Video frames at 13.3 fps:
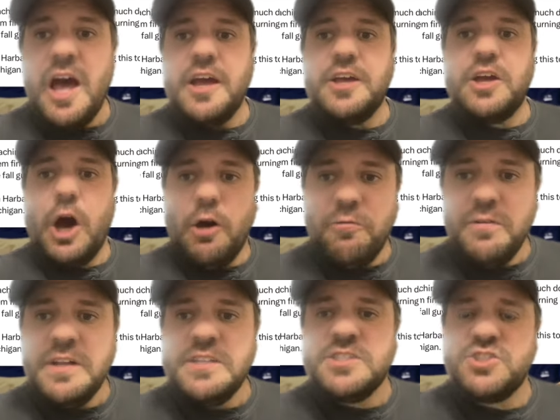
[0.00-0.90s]

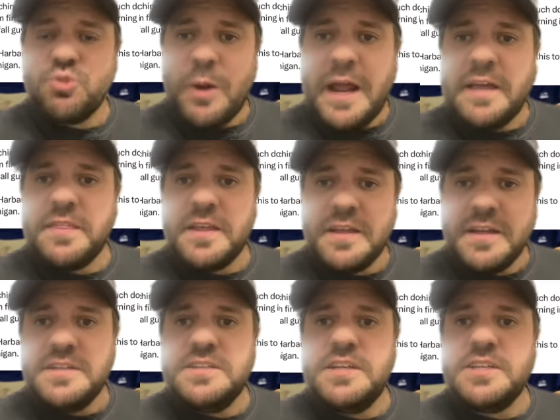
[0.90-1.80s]
coveted strength and
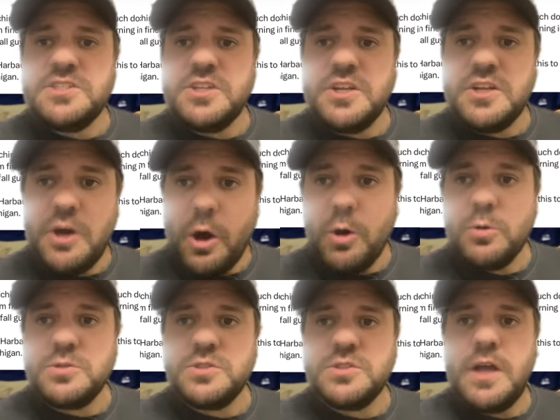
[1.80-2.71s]
conditioning
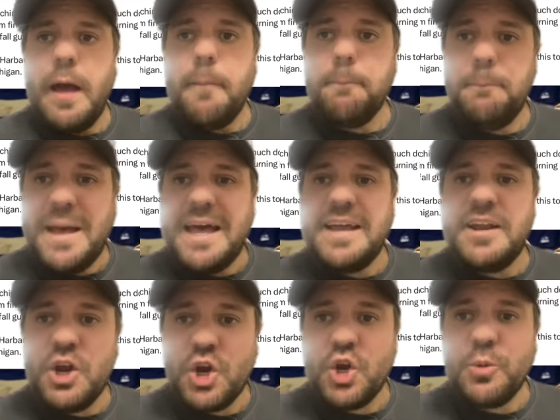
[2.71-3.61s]
coach Ben
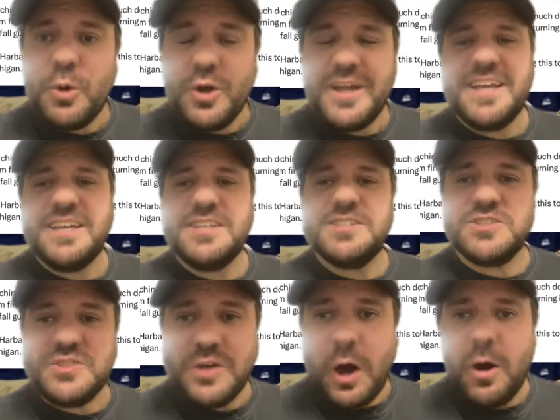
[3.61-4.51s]
Herbert is
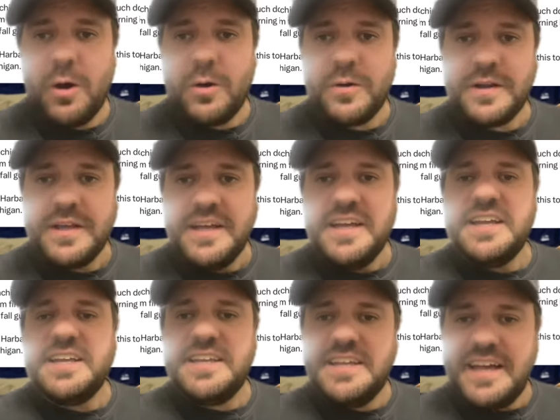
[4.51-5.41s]
gone.
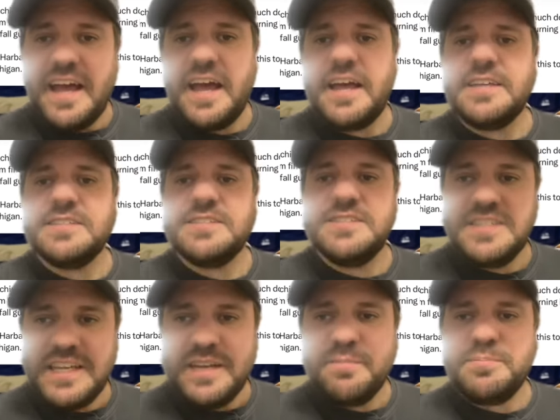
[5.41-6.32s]
He has
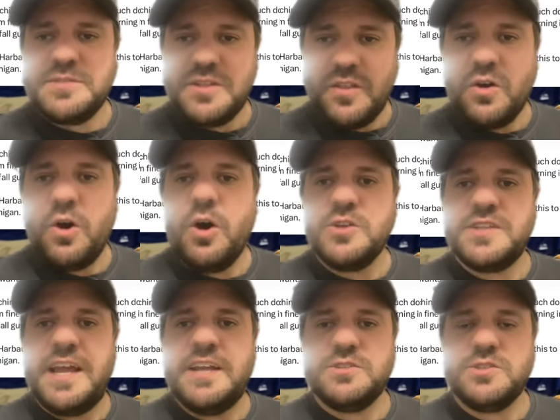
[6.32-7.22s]
dipped to the Los
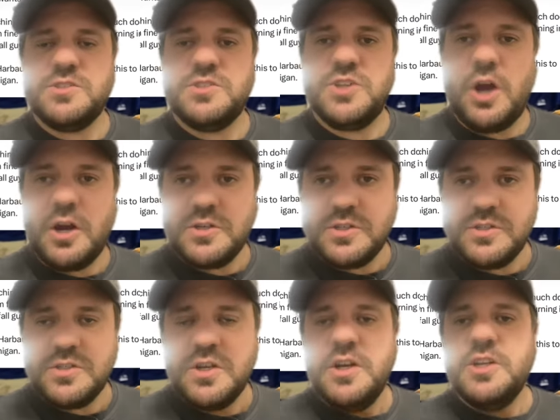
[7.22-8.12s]
Angeles
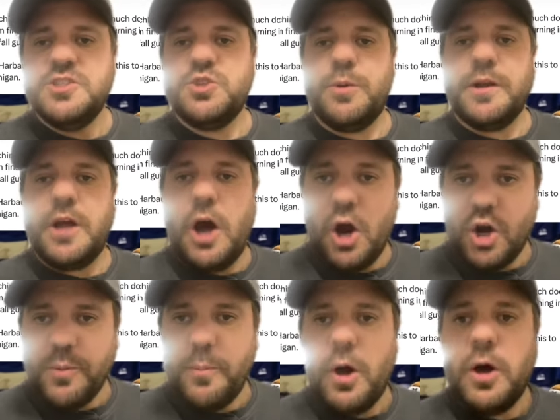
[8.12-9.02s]
Chargers, joining
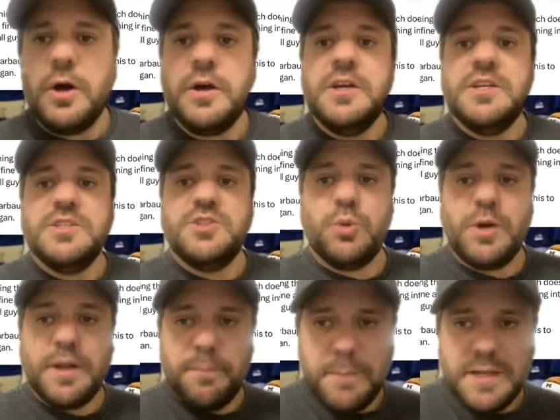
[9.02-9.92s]
Harbaugh,
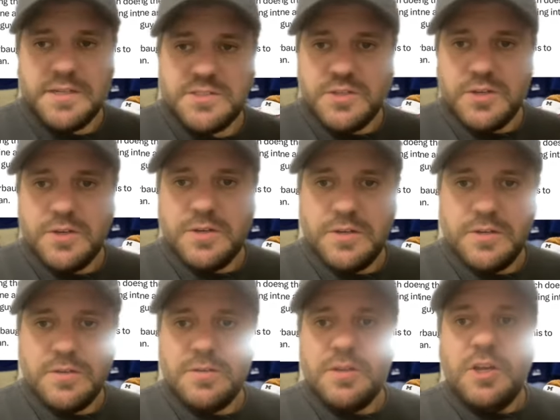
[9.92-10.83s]
joining mentor,
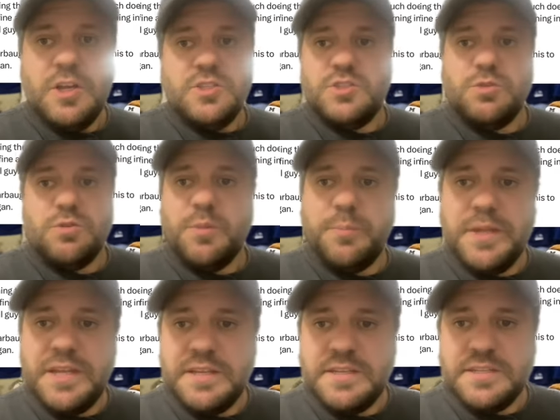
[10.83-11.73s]
soon to
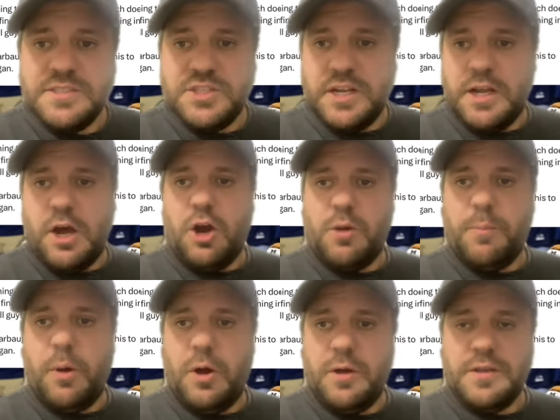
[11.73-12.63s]
be Jay
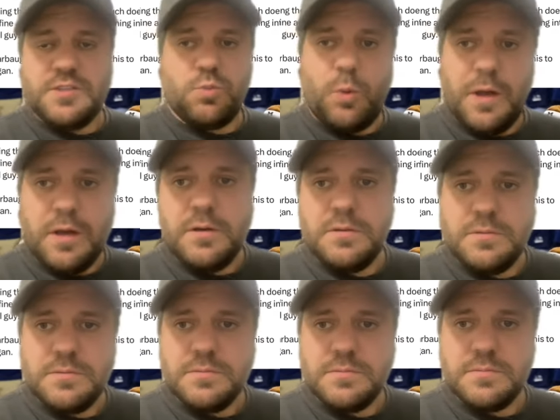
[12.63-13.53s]
Harbaugh as well.
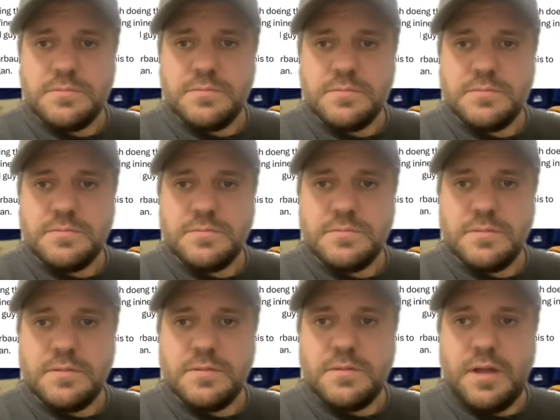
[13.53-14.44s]

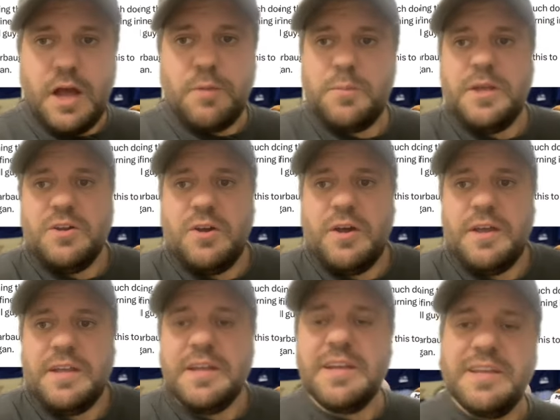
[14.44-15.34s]
I mean, like,